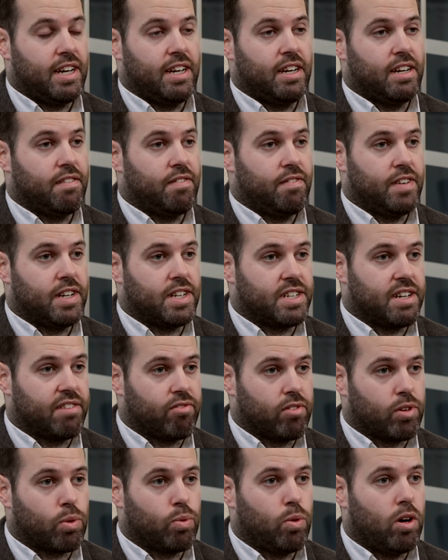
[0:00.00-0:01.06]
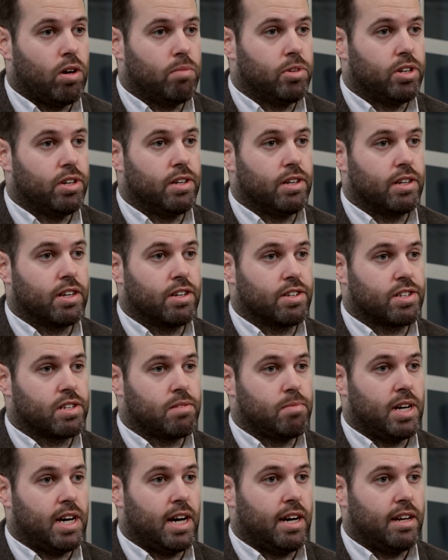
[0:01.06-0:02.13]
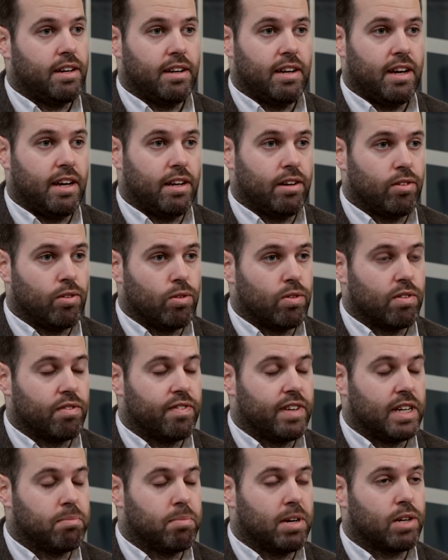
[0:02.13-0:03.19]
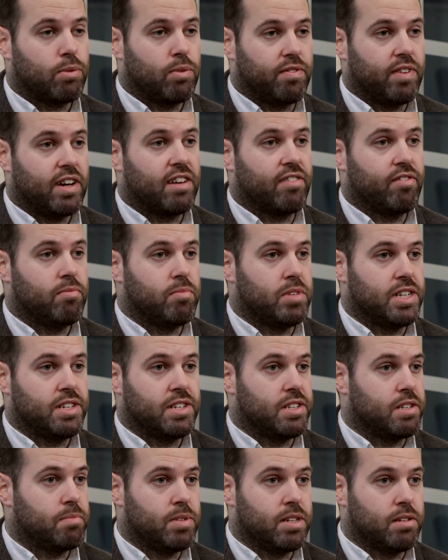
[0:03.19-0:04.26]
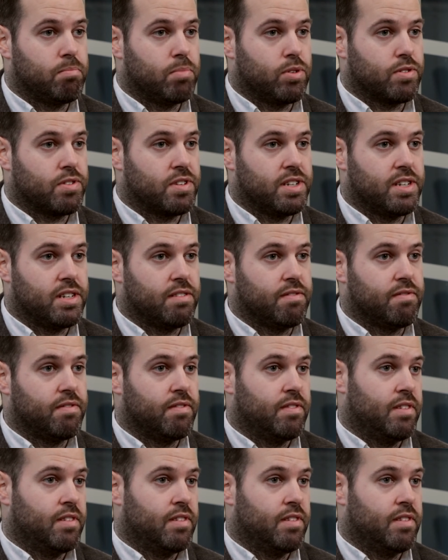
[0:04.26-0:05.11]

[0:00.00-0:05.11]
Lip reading: It fits every requirement that the customer had, and all the feedback we've had from this has been positive.